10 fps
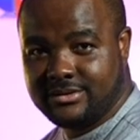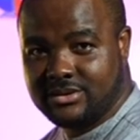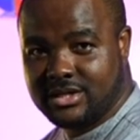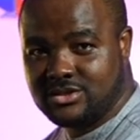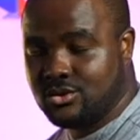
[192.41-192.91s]

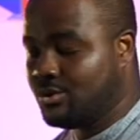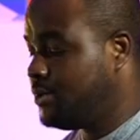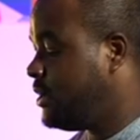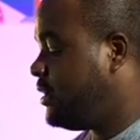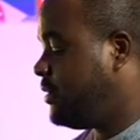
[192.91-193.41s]
Okay,
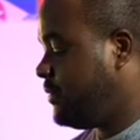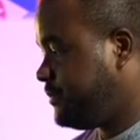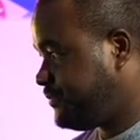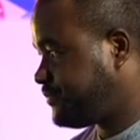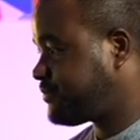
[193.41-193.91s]
so
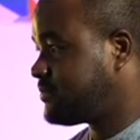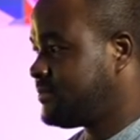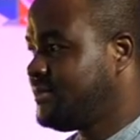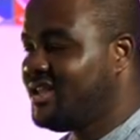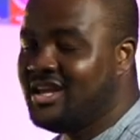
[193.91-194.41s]

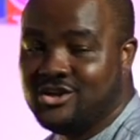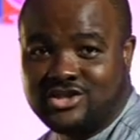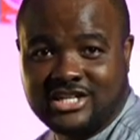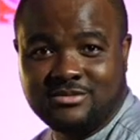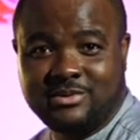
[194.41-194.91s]
you
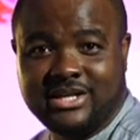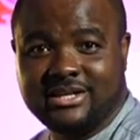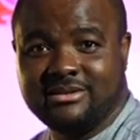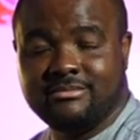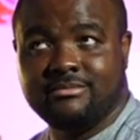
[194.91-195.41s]
try to play
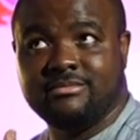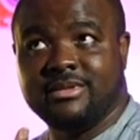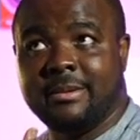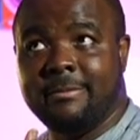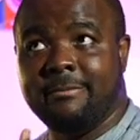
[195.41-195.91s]
the
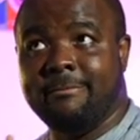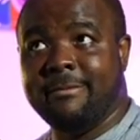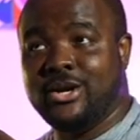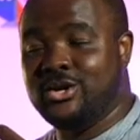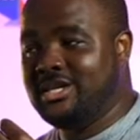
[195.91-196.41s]
the
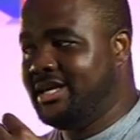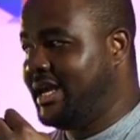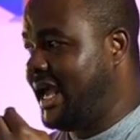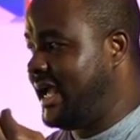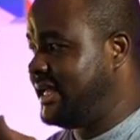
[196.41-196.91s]

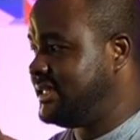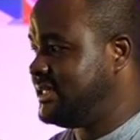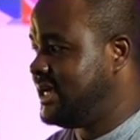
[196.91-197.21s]
melody and